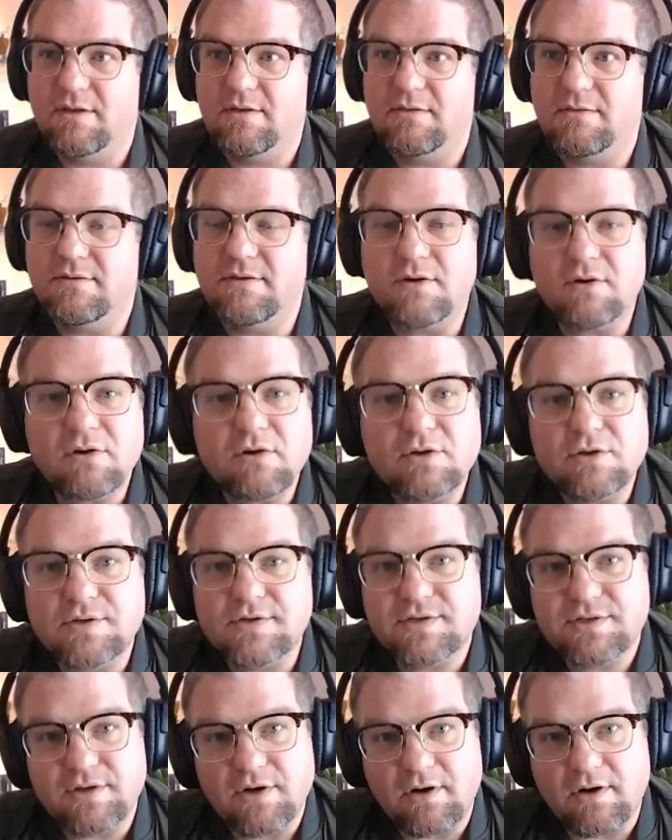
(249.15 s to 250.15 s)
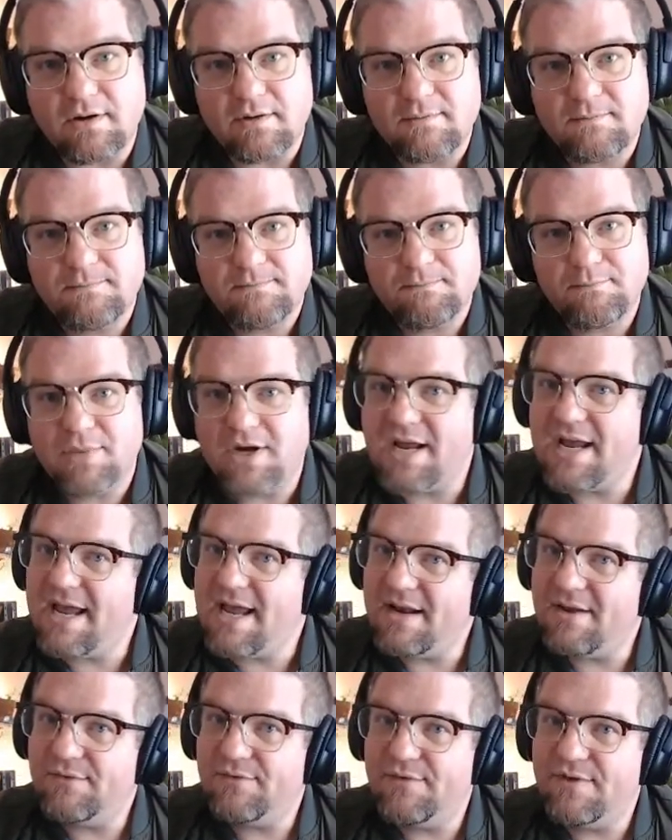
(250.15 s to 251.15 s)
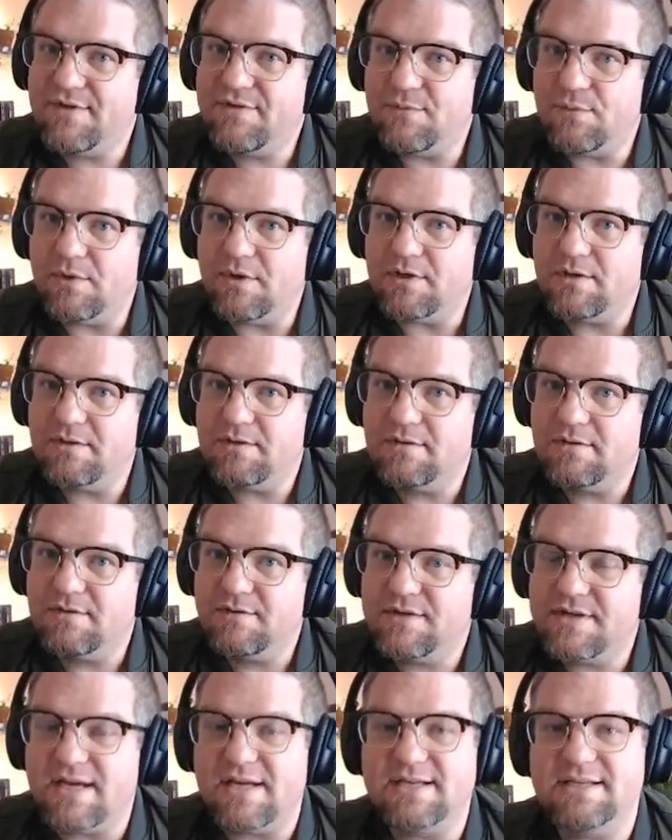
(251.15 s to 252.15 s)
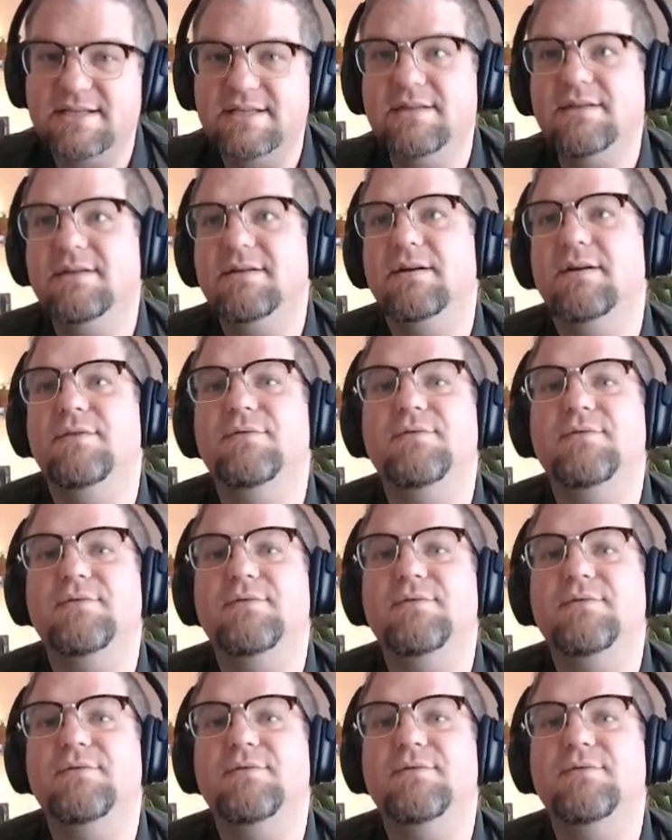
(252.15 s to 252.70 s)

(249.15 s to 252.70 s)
they're a good start, but I add a fifth one the idea of